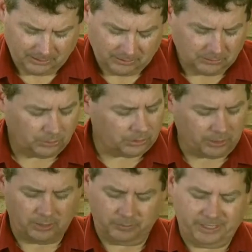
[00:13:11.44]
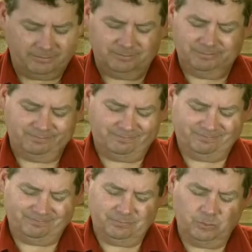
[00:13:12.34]
Lord God,
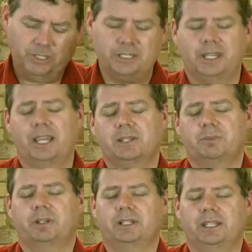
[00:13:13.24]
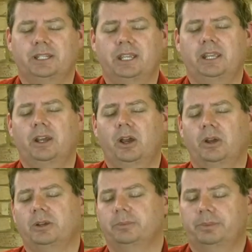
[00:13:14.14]
we desperately need
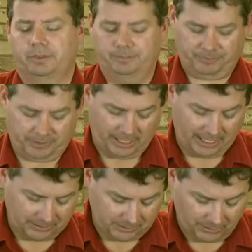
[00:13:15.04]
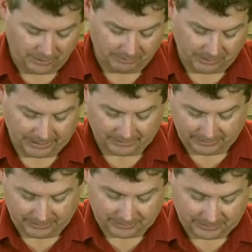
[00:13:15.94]
hope at a time like
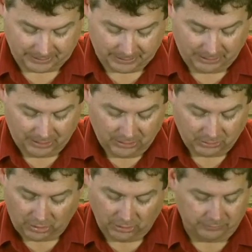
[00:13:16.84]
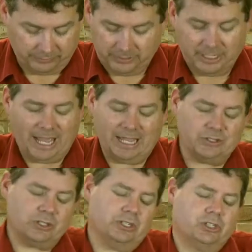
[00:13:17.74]
this. COVID
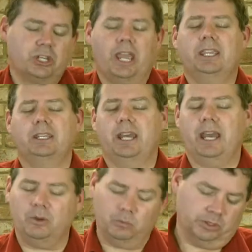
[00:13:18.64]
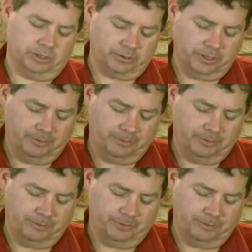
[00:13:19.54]
has shaken our world.